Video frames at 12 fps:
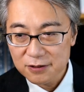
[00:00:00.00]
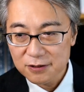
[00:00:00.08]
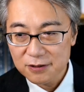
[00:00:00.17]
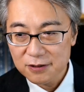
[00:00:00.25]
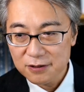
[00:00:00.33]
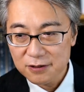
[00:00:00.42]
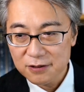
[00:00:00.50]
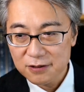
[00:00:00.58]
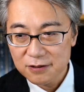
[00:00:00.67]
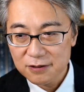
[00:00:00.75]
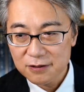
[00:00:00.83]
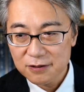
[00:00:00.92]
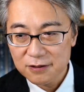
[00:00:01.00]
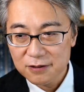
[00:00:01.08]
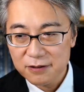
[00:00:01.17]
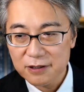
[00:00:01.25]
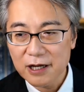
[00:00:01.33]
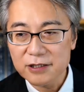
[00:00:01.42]
the
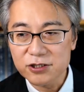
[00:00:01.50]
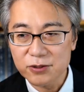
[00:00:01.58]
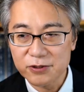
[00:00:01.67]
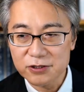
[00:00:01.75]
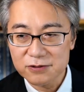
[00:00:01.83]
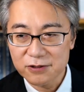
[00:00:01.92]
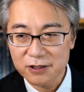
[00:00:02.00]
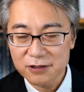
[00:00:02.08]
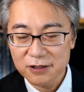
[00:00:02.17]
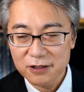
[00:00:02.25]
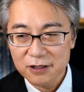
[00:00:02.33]
attributes, right?